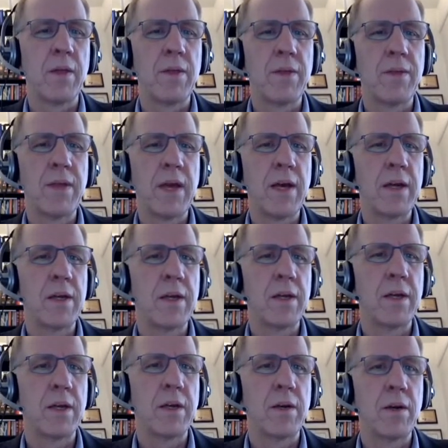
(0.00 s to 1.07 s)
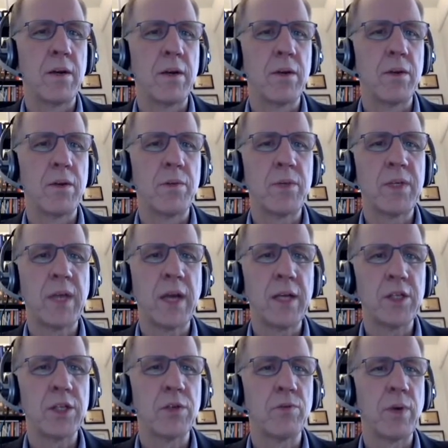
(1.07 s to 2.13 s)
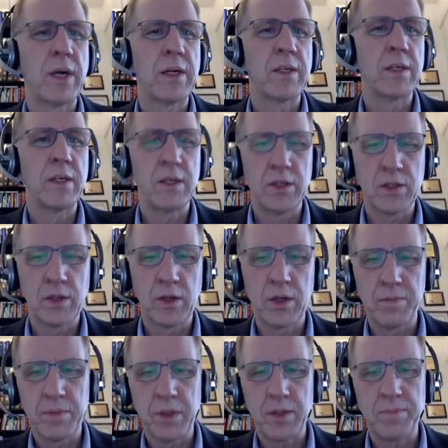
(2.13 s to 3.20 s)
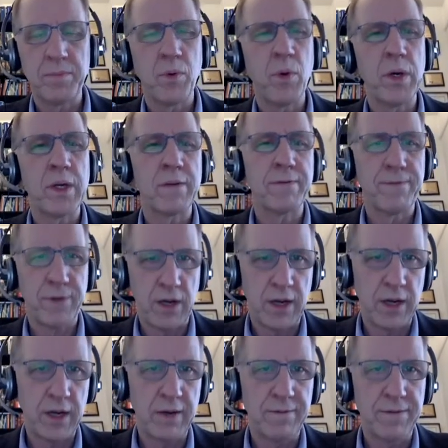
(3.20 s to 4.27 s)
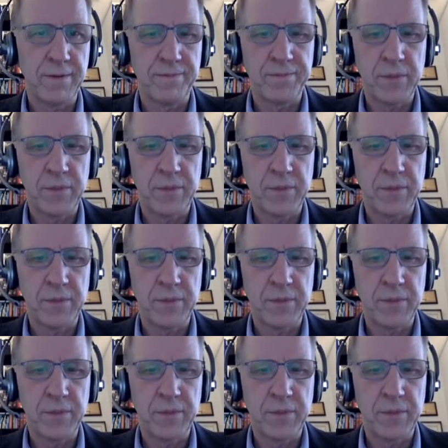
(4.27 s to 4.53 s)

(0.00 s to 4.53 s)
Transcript: then the retention rate is going to be 0.5.